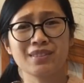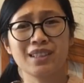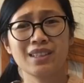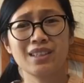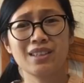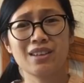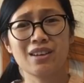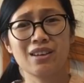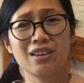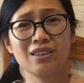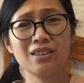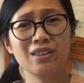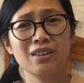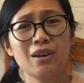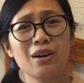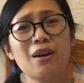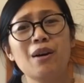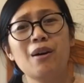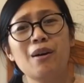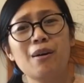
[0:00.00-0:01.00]
You know?
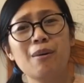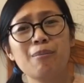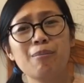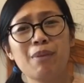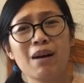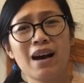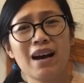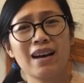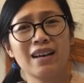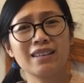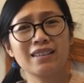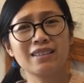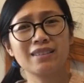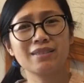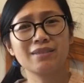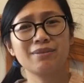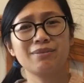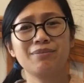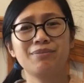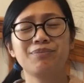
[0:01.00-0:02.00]
But
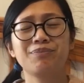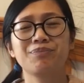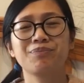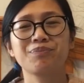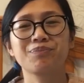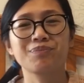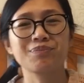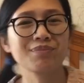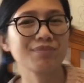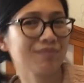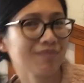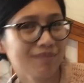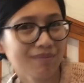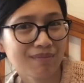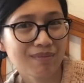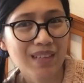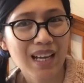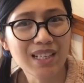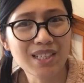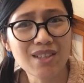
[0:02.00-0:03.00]

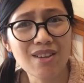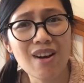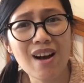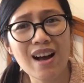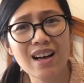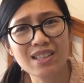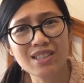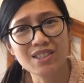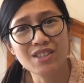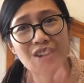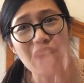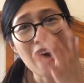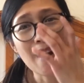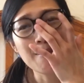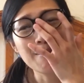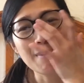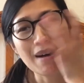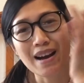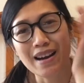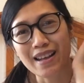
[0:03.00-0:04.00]
as long as you
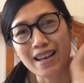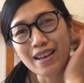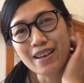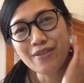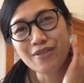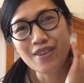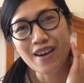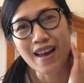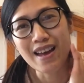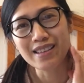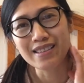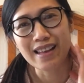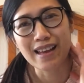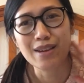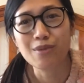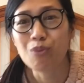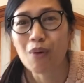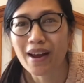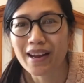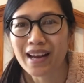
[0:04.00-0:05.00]
have money for it,
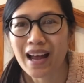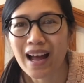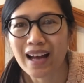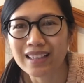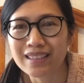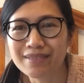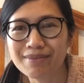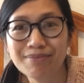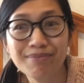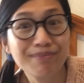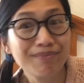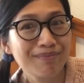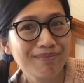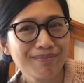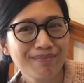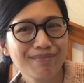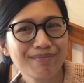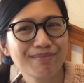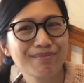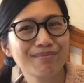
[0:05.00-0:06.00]
then why not?
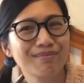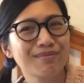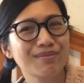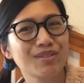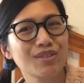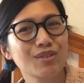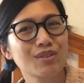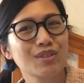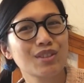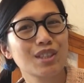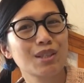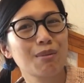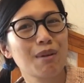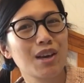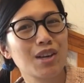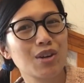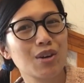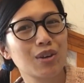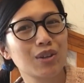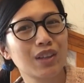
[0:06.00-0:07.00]
Just
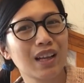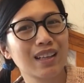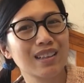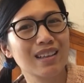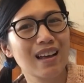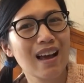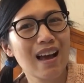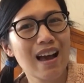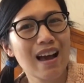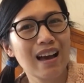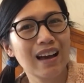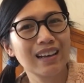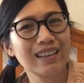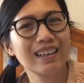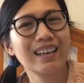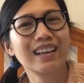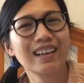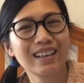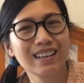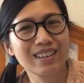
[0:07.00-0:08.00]
make sure that
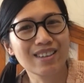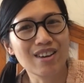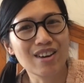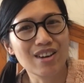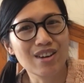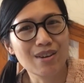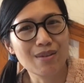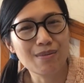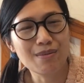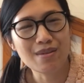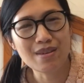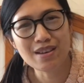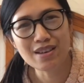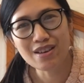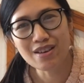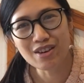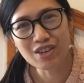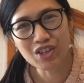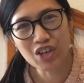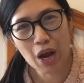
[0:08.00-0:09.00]

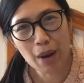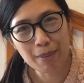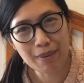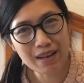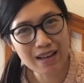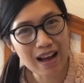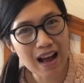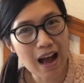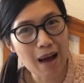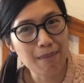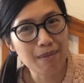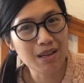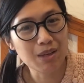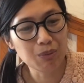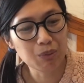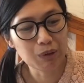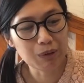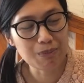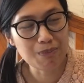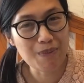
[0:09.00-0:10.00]
your shopping
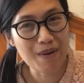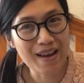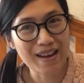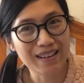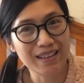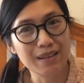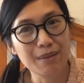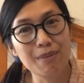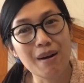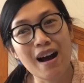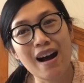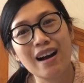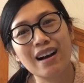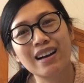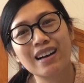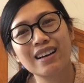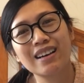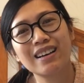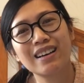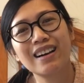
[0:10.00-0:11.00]
habit won't break the
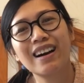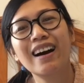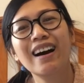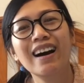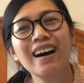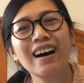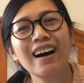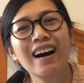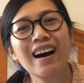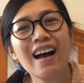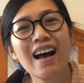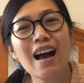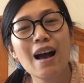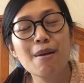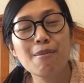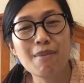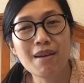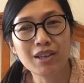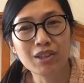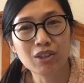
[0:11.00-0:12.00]
bank.
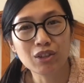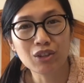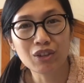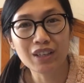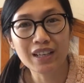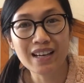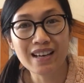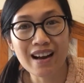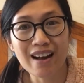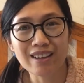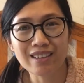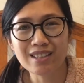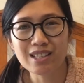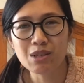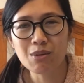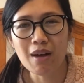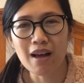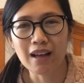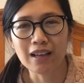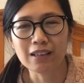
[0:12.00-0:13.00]
Make sure to clear out
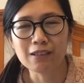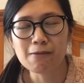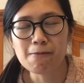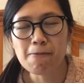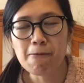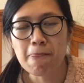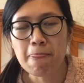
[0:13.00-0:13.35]
as well.